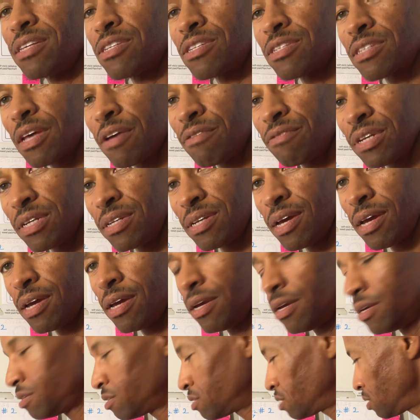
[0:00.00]
7
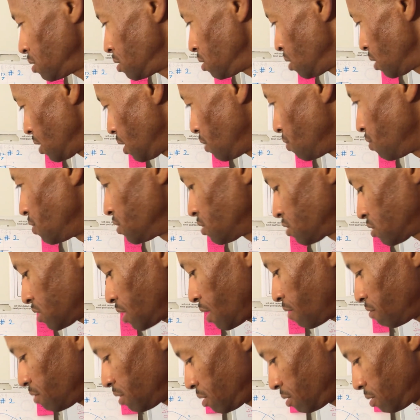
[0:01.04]
days, and the
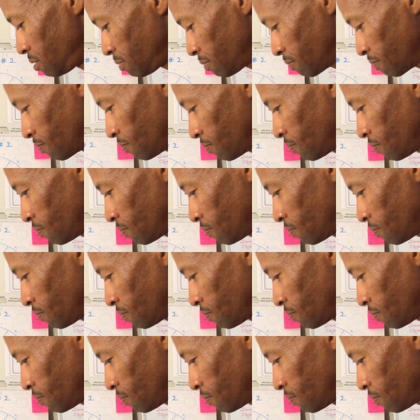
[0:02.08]
seven,